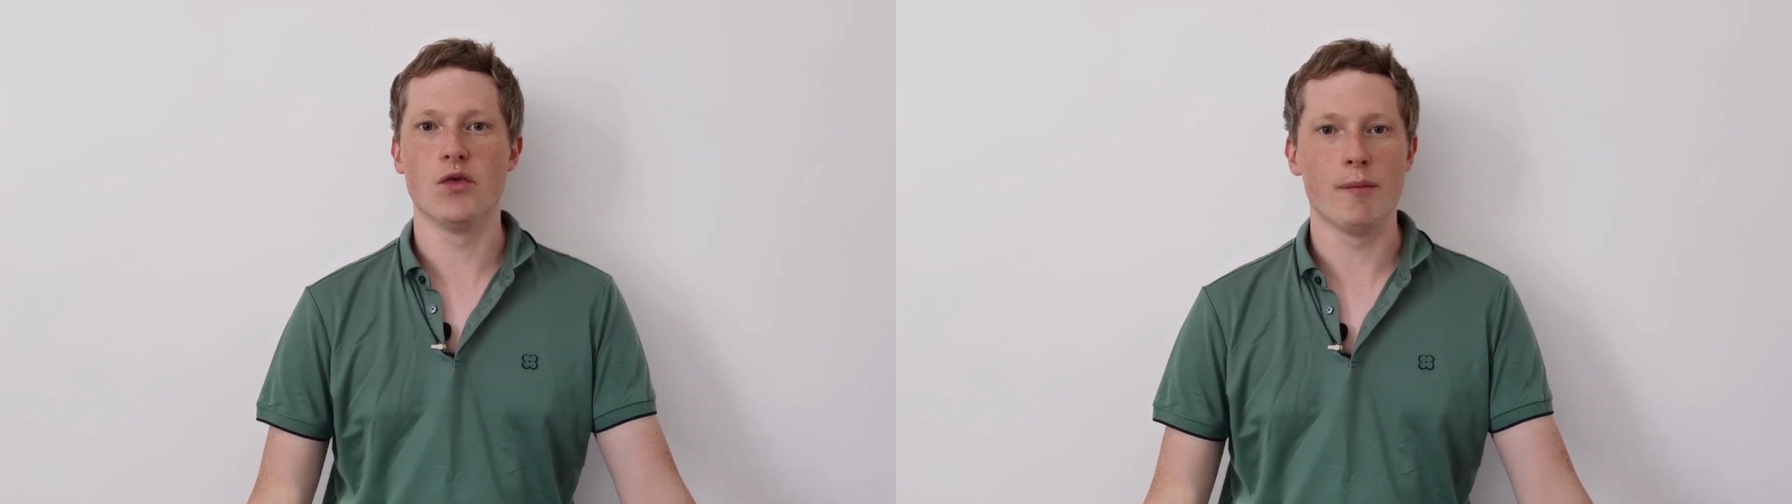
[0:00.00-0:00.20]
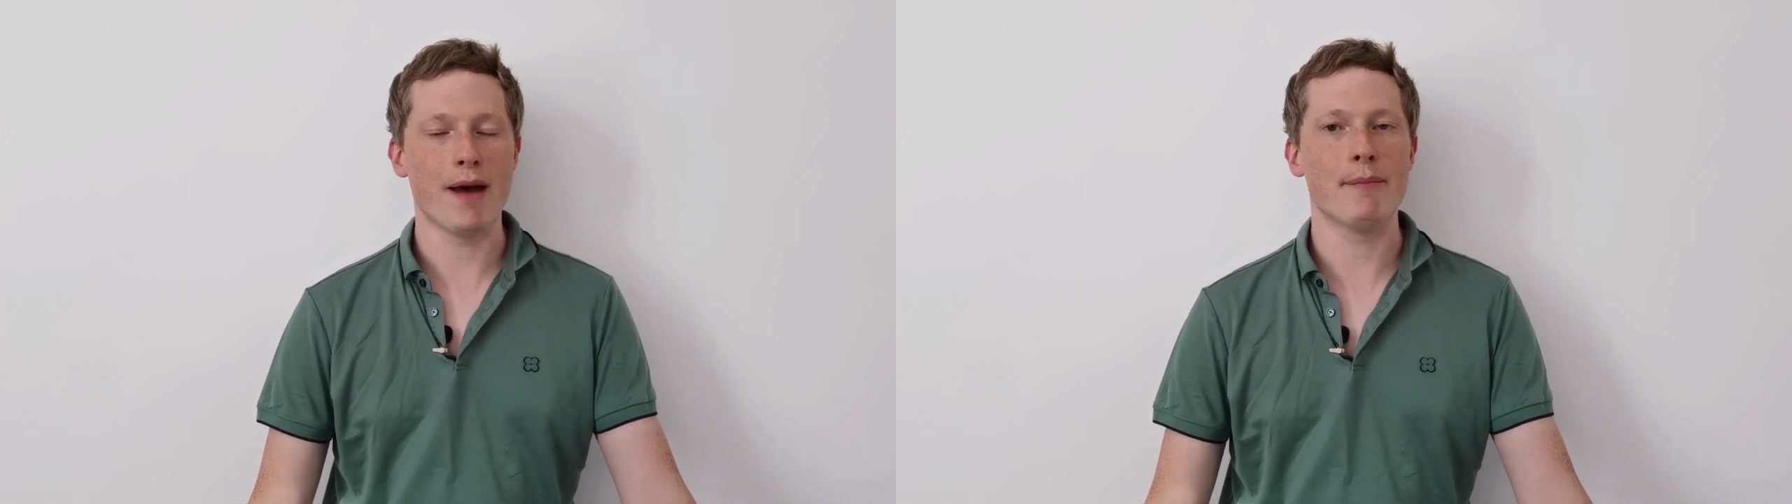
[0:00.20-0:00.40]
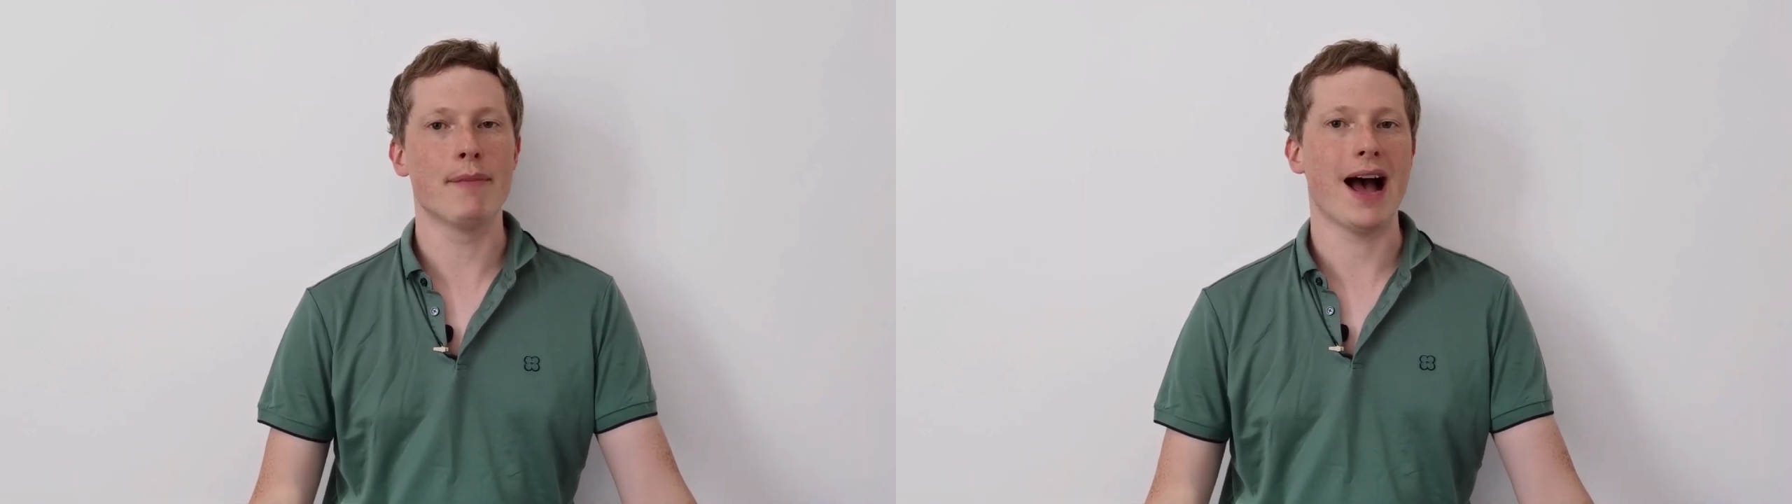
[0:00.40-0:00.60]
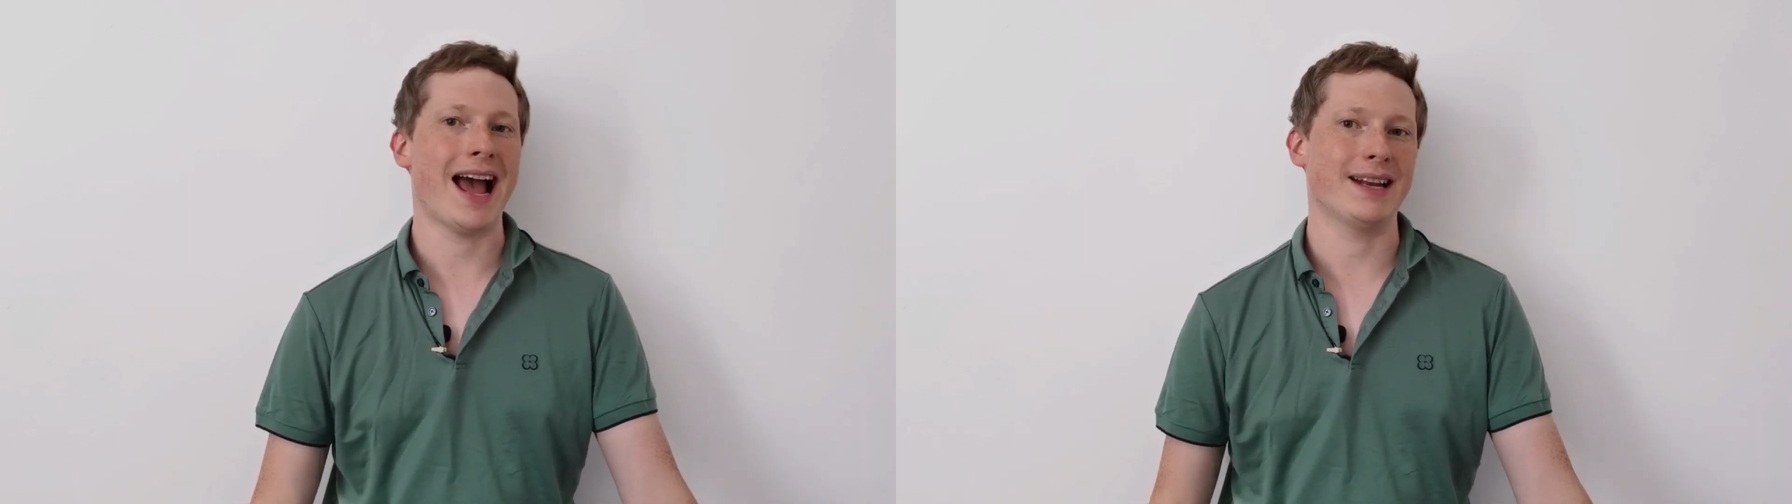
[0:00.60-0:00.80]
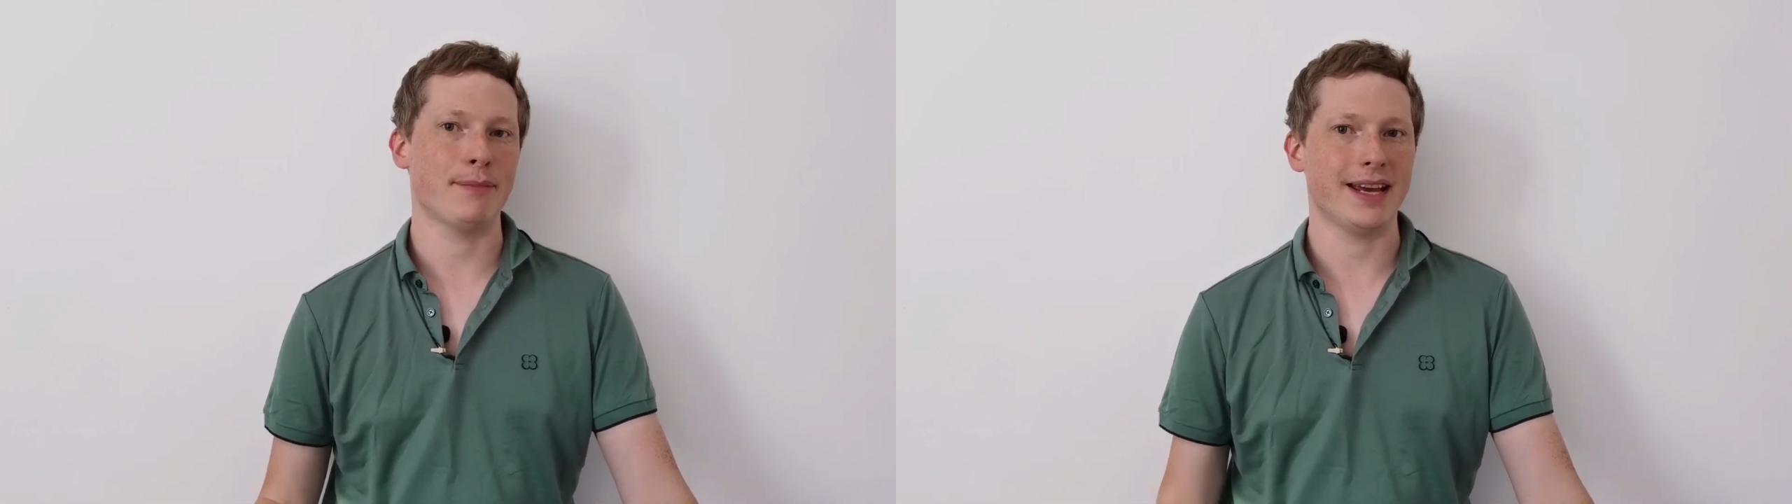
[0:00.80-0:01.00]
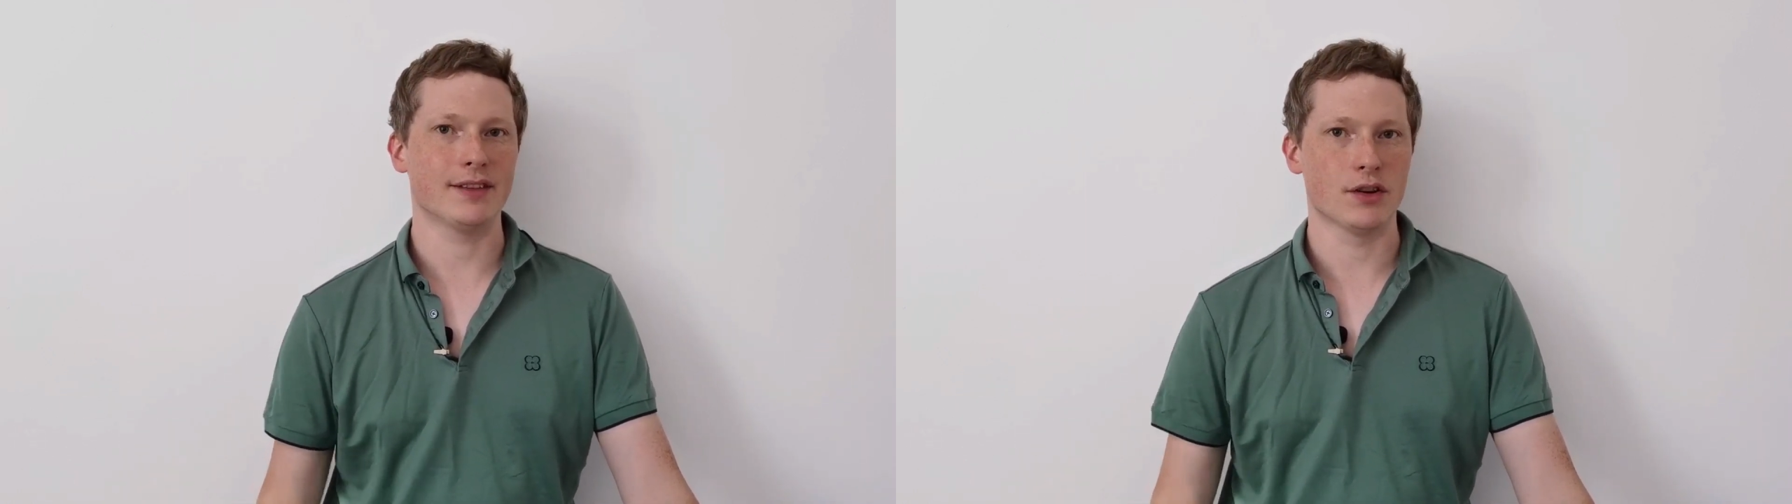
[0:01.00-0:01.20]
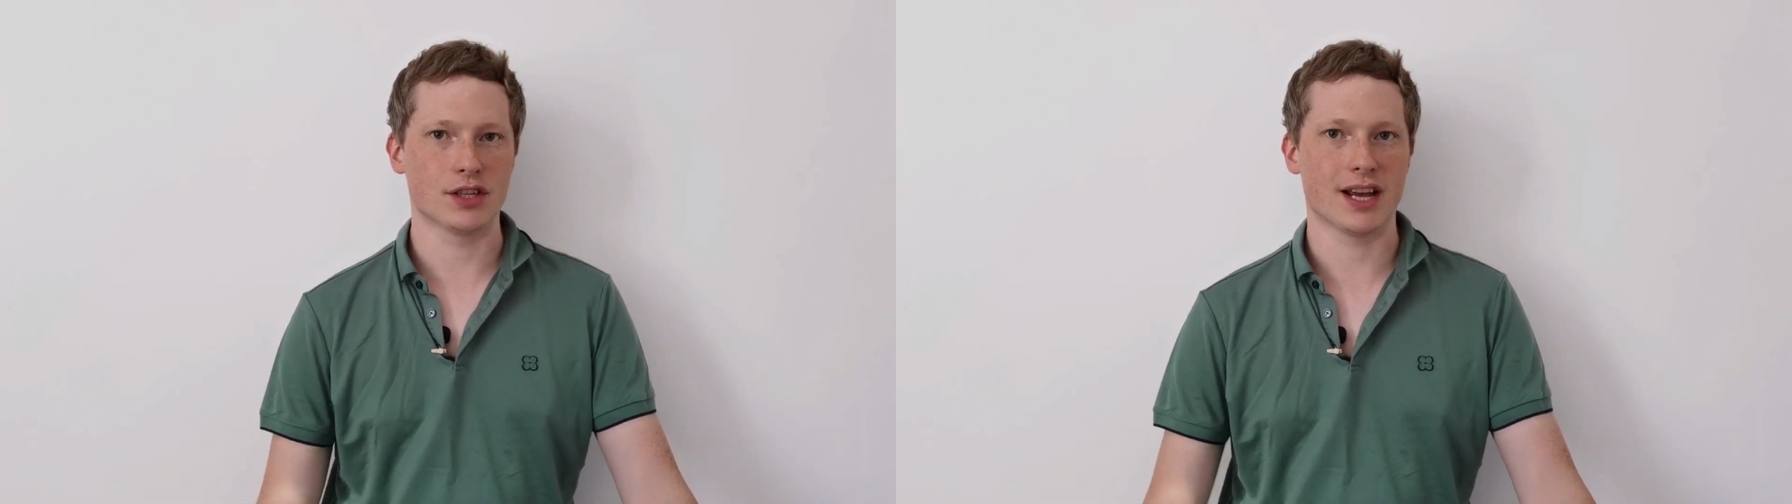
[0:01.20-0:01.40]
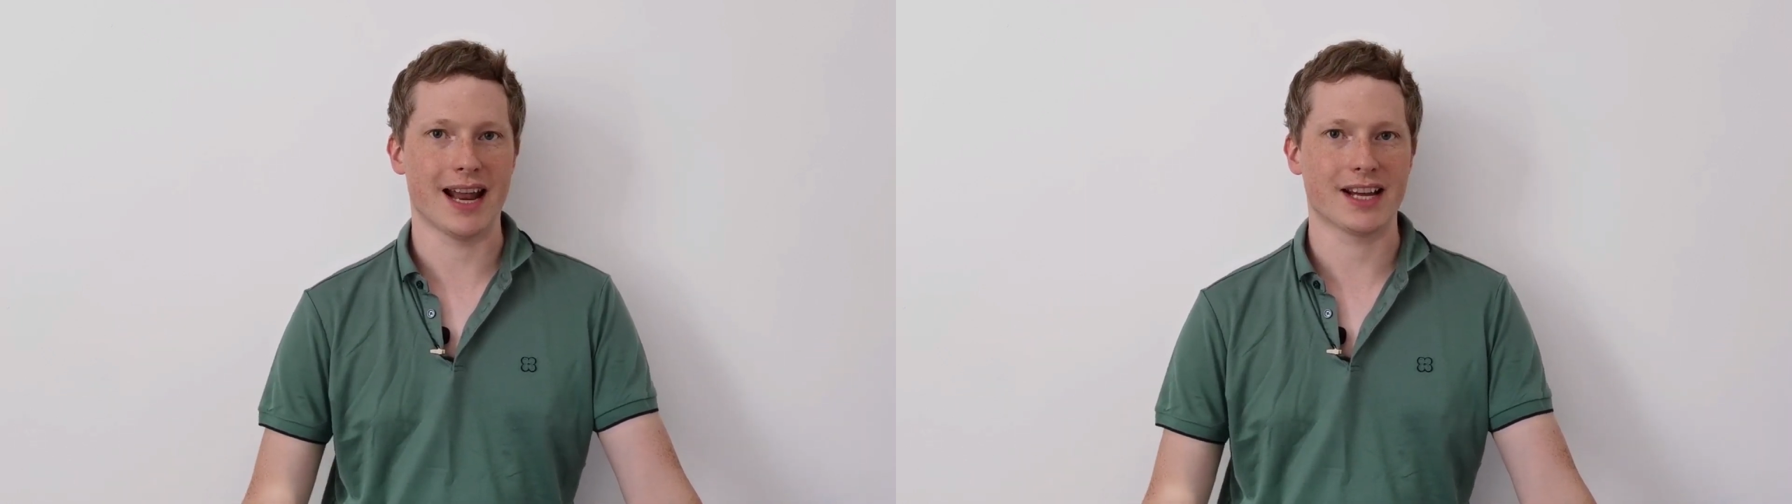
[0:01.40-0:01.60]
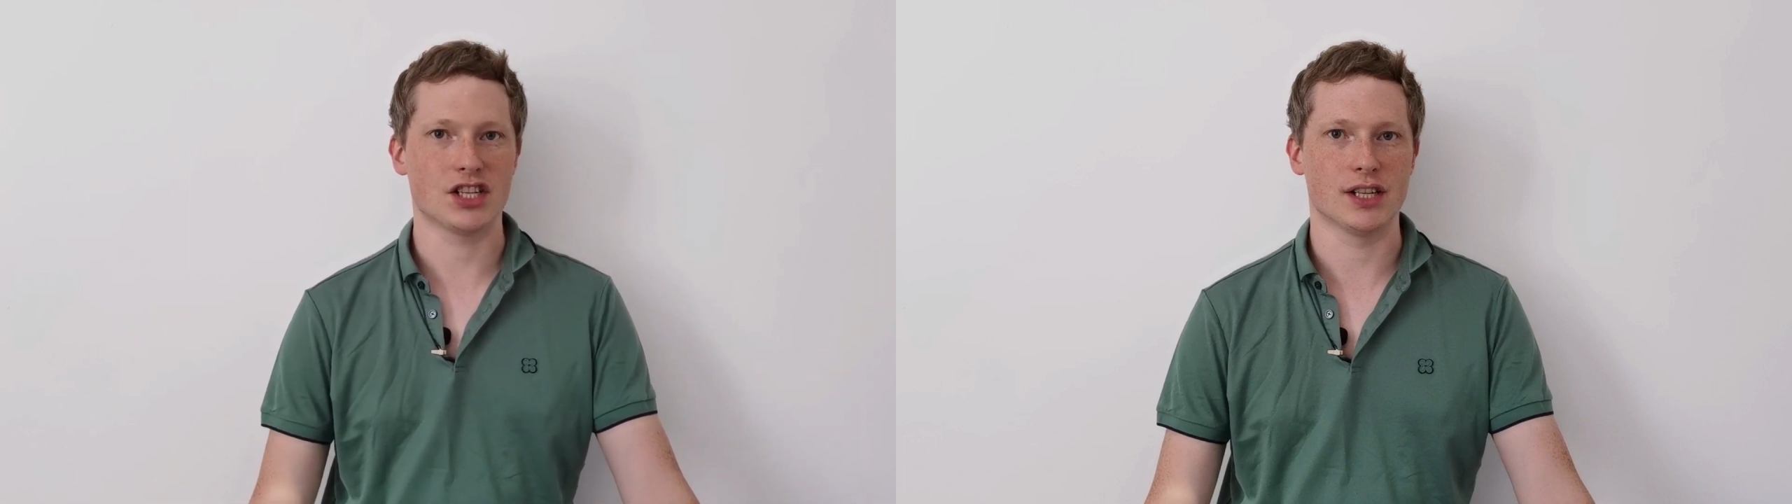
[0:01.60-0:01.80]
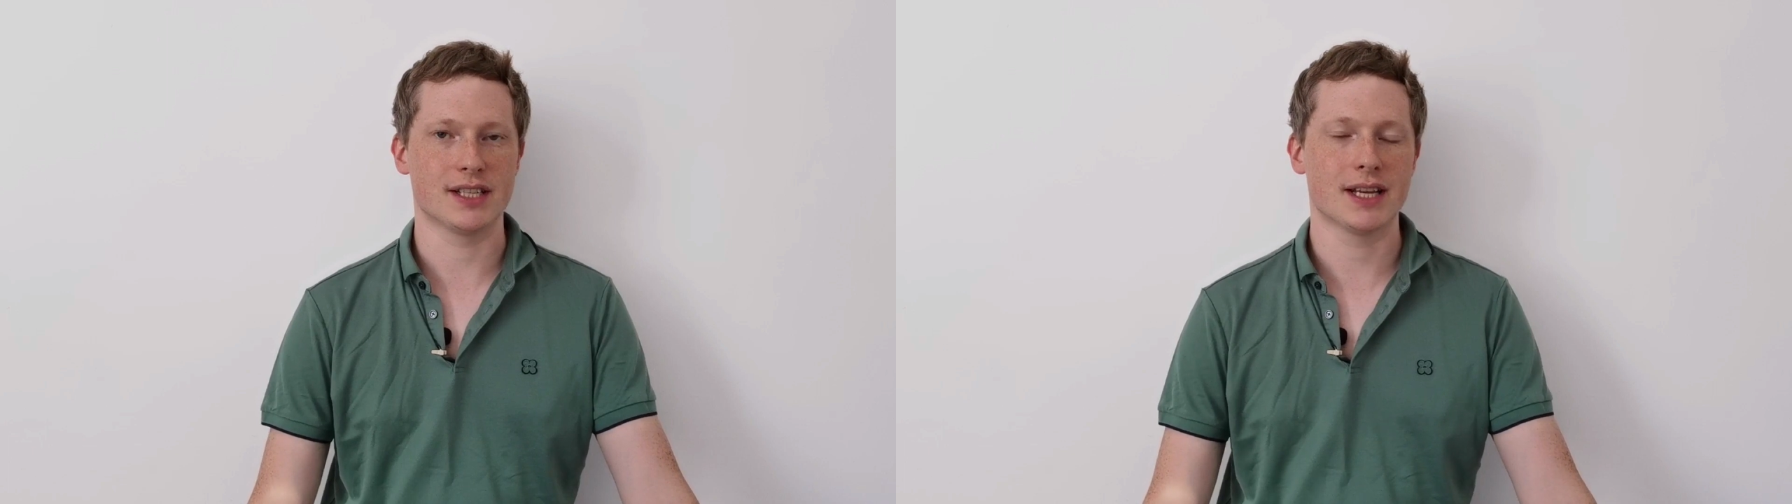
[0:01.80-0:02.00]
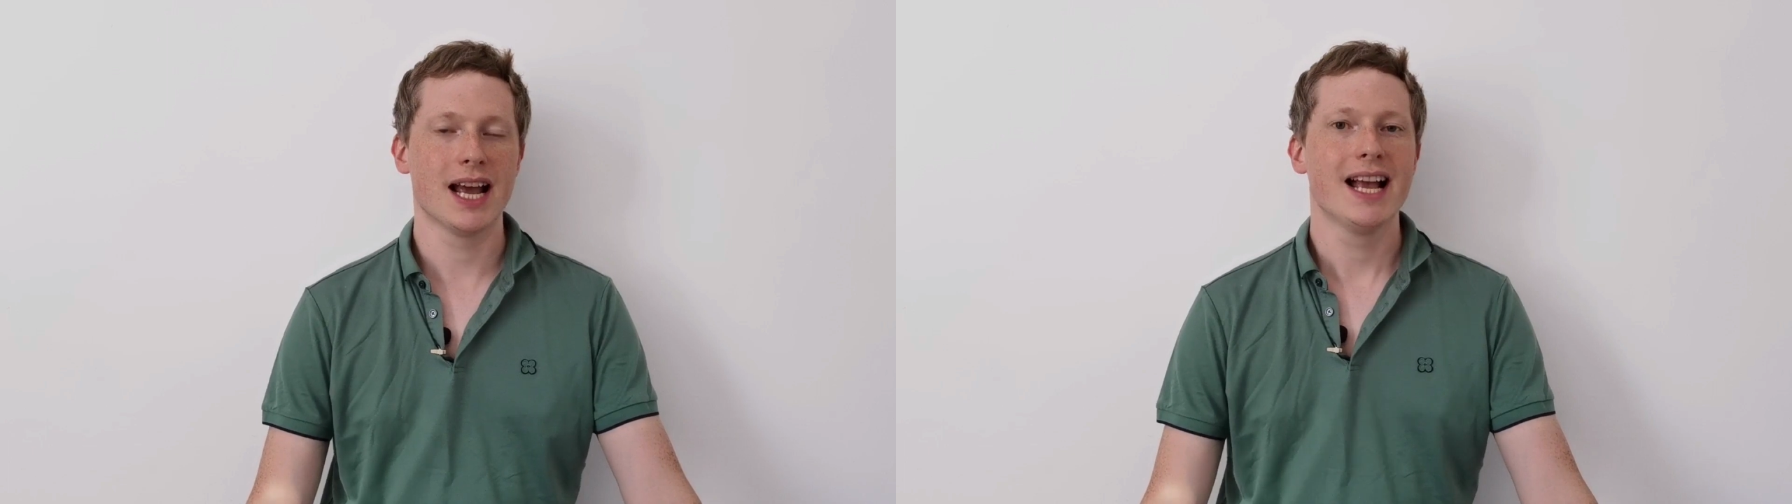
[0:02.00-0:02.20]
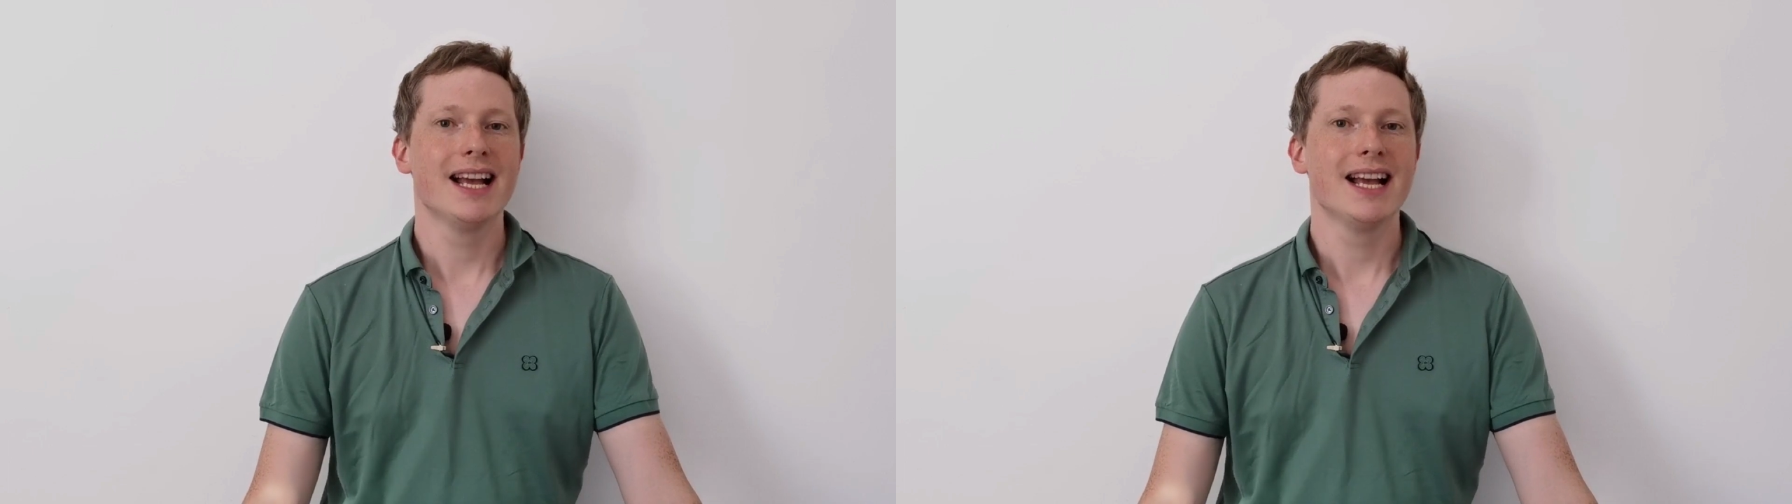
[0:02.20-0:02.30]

remember and make those connections.